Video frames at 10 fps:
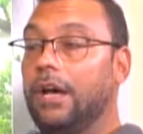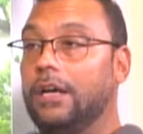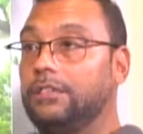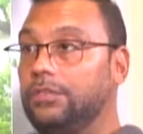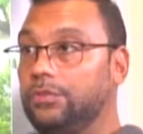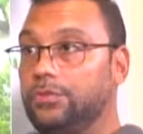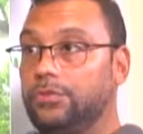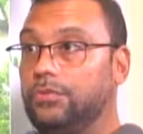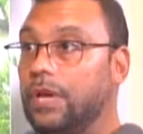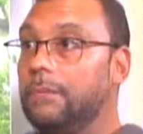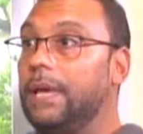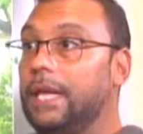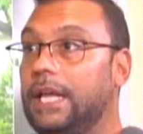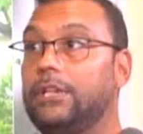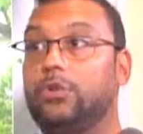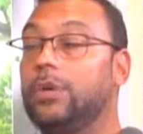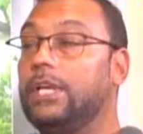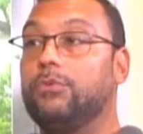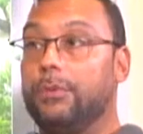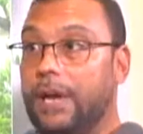to come in and do any
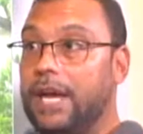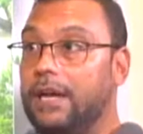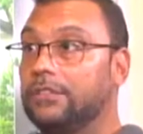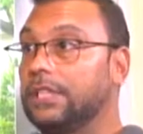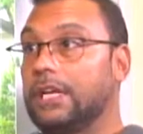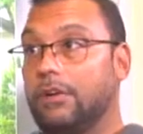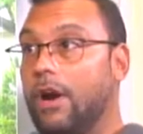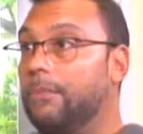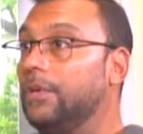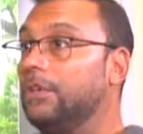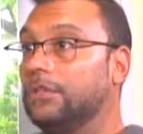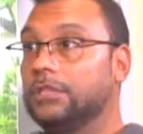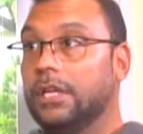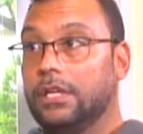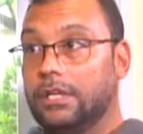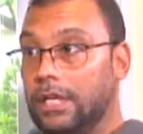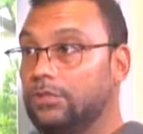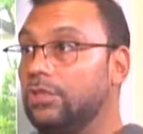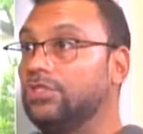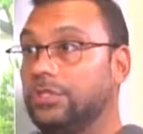repairs like carpenters,
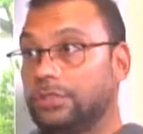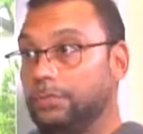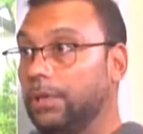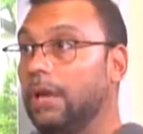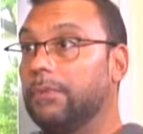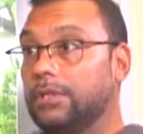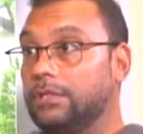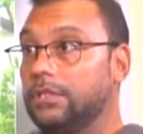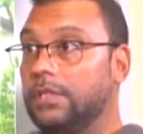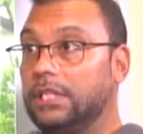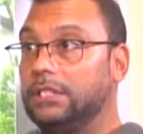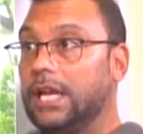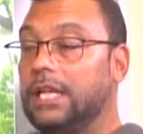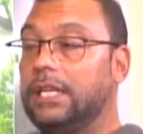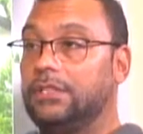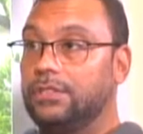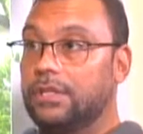electricians, plumbers, things of that nature.